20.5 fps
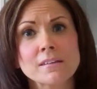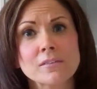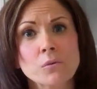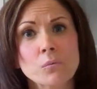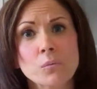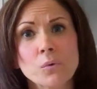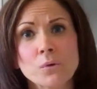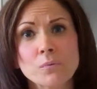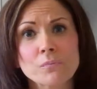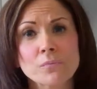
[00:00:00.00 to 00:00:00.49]
in the
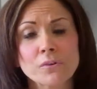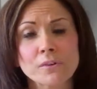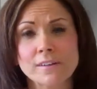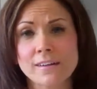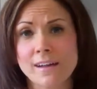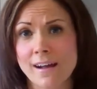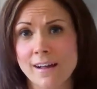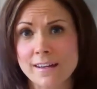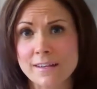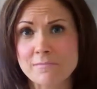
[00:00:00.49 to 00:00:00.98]
womb for
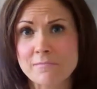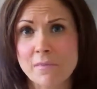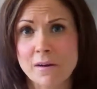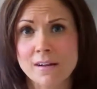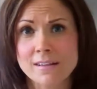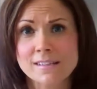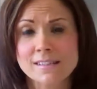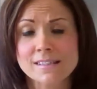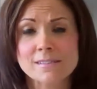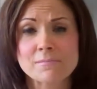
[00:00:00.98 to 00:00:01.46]
9
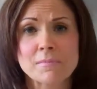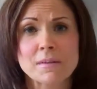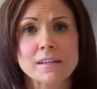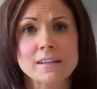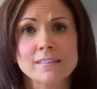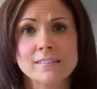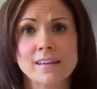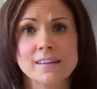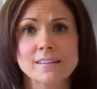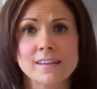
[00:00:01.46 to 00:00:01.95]
months and being
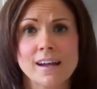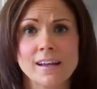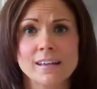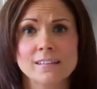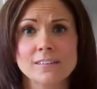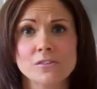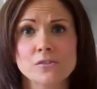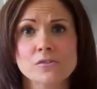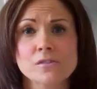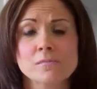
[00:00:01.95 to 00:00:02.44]
in that tight
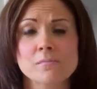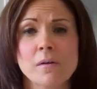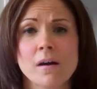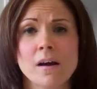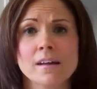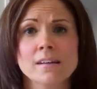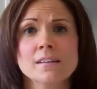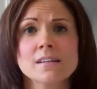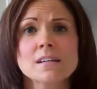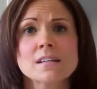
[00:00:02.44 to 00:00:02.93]
little
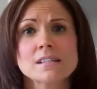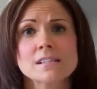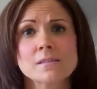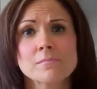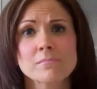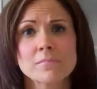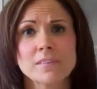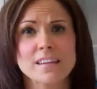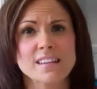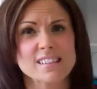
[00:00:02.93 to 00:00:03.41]
spot,
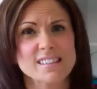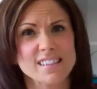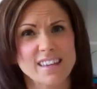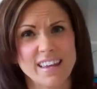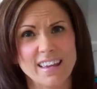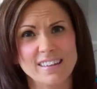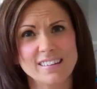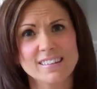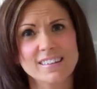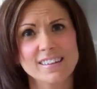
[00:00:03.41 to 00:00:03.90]
some things
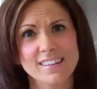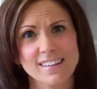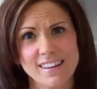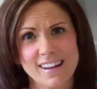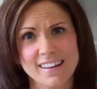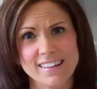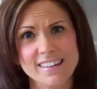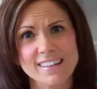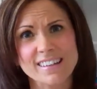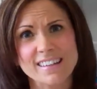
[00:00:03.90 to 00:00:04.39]
can get
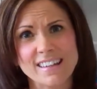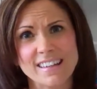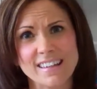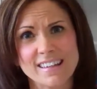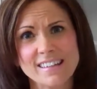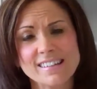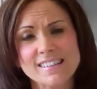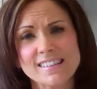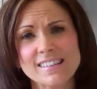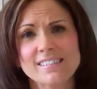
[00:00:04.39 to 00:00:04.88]
kind of
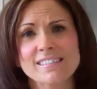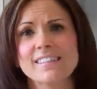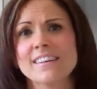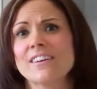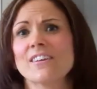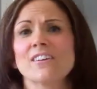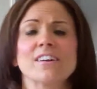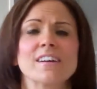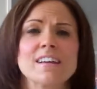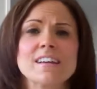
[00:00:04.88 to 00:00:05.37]
kinked in
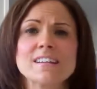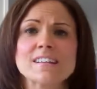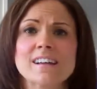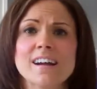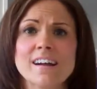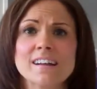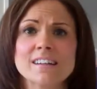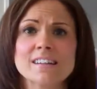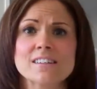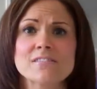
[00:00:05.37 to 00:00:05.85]
there and get
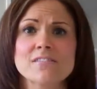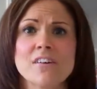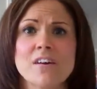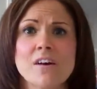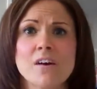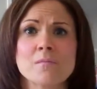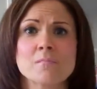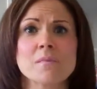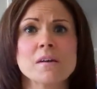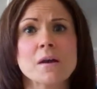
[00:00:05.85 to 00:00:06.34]
kind of
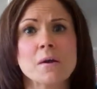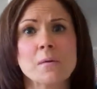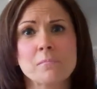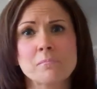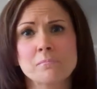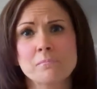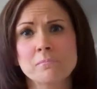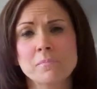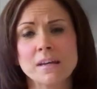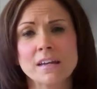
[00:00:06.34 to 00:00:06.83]

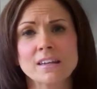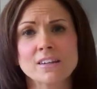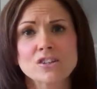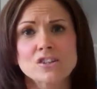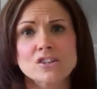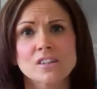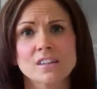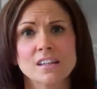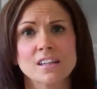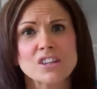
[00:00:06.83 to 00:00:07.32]

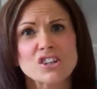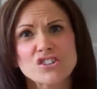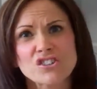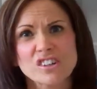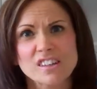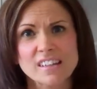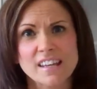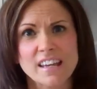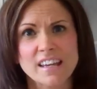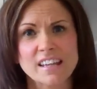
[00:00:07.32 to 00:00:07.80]
pinched and
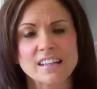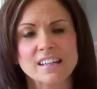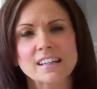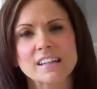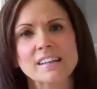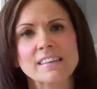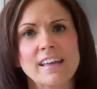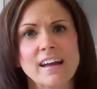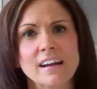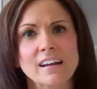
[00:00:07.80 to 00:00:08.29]
irritated
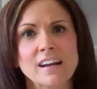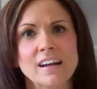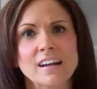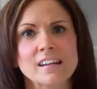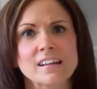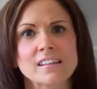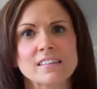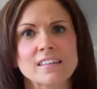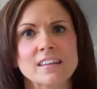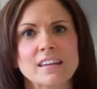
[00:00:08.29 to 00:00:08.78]
and that
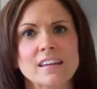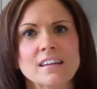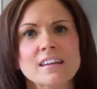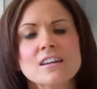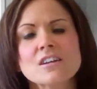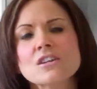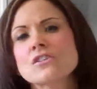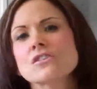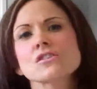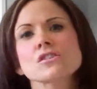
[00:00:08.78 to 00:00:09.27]
kind of thing.
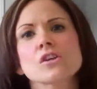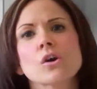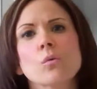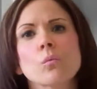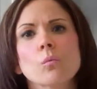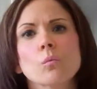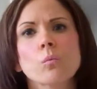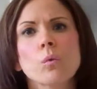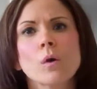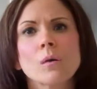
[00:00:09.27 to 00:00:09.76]
So
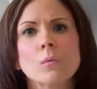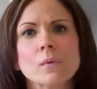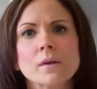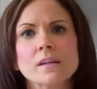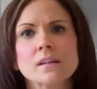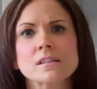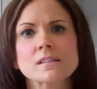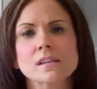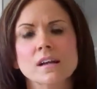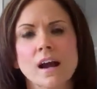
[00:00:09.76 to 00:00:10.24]
what
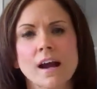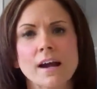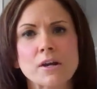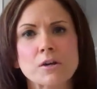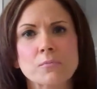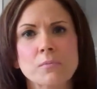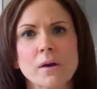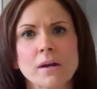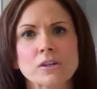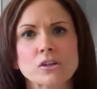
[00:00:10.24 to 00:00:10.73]
we as a
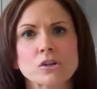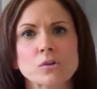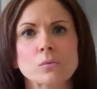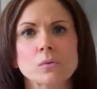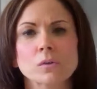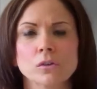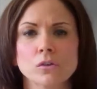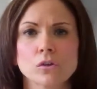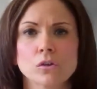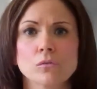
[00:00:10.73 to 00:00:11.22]
chiropractor
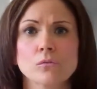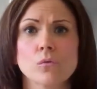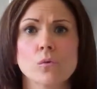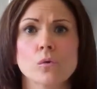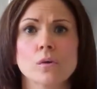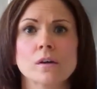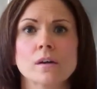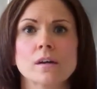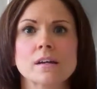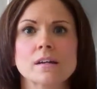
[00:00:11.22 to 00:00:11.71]
would look
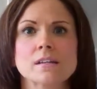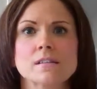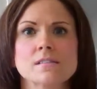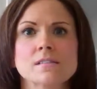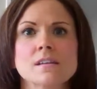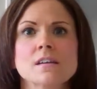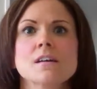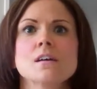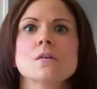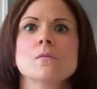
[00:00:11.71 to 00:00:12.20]
for
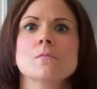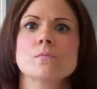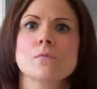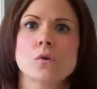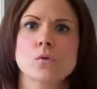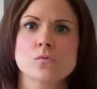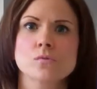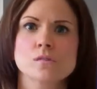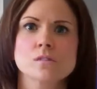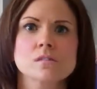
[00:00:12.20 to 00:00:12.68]
is
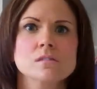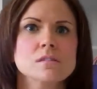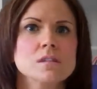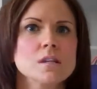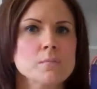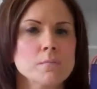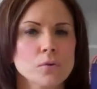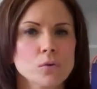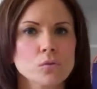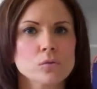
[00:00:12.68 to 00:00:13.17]
those
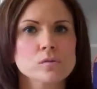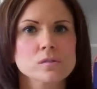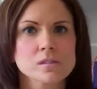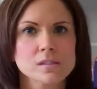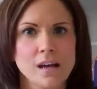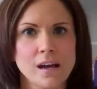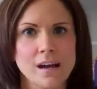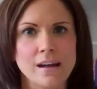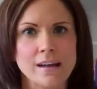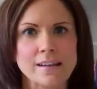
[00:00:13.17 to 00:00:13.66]
typical
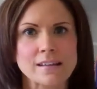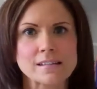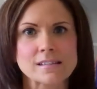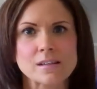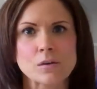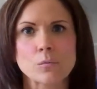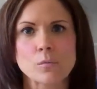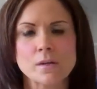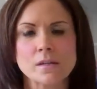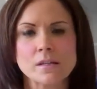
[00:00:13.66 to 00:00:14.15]
signs
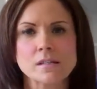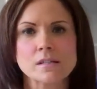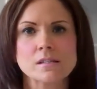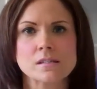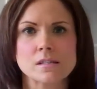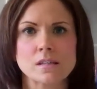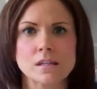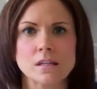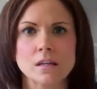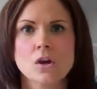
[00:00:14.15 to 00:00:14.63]
that we
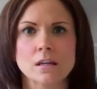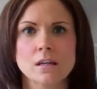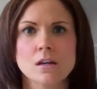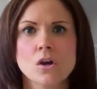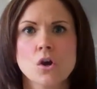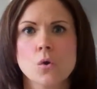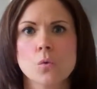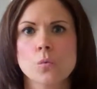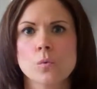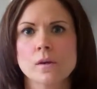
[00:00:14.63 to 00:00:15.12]
see
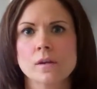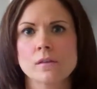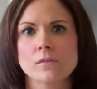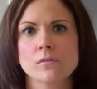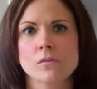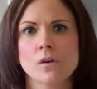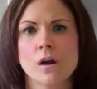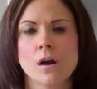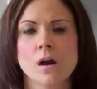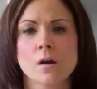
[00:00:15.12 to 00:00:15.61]

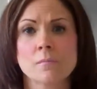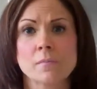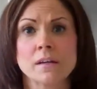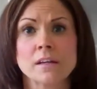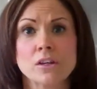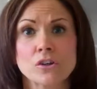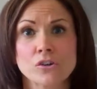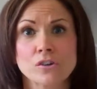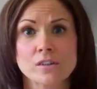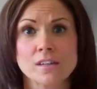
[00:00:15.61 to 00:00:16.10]
with an
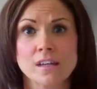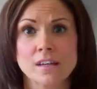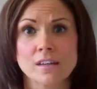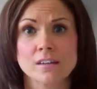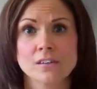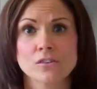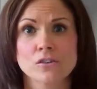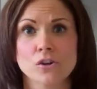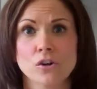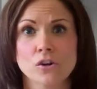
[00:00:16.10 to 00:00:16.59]

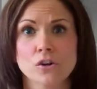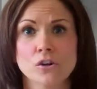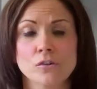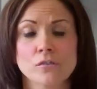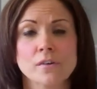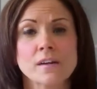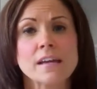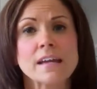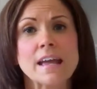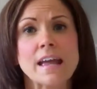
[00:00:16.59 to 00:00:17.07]
irritated nerve.
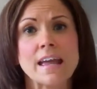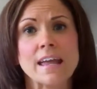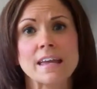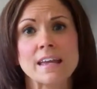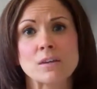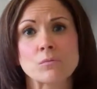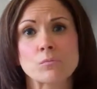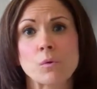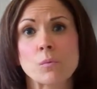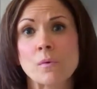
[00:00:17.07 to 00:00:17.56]

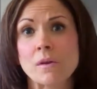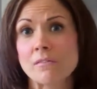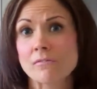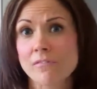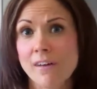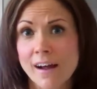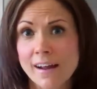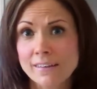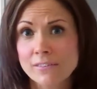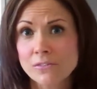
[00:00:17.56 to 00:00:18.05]
And when we
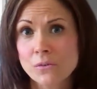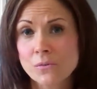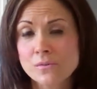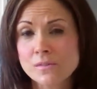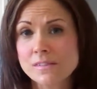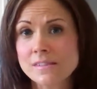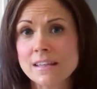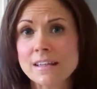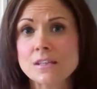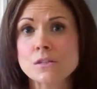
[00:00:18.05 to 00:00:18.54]
find those
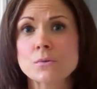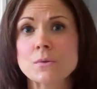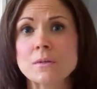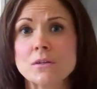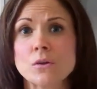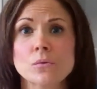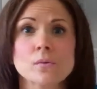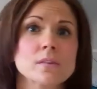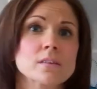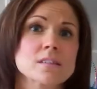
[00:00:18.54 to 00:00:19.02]
things, we
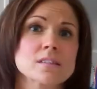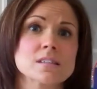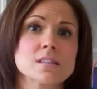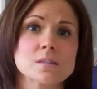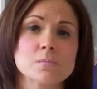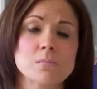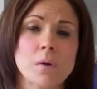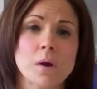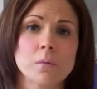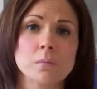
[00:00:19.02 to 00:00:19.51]
know that this
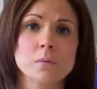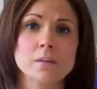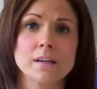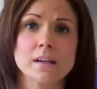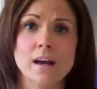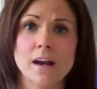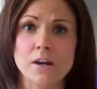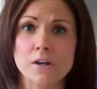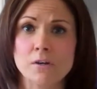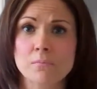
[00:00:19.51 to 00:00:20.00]
is probably a
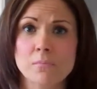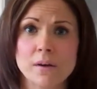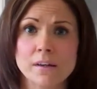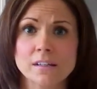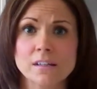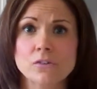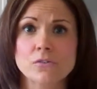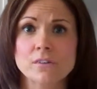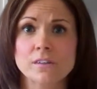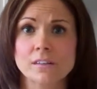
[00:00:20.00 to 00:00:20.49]

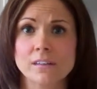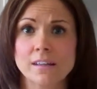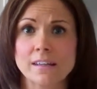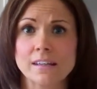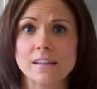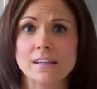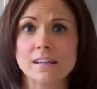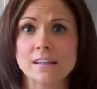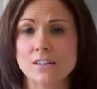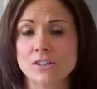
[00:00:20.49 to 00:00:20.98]
chiropractic
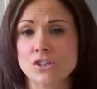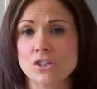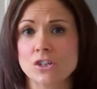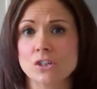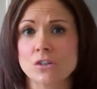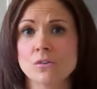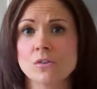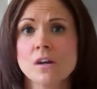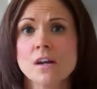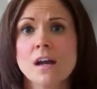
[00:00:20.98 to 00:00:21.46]
related
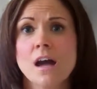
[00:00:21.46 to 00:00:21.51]
issue.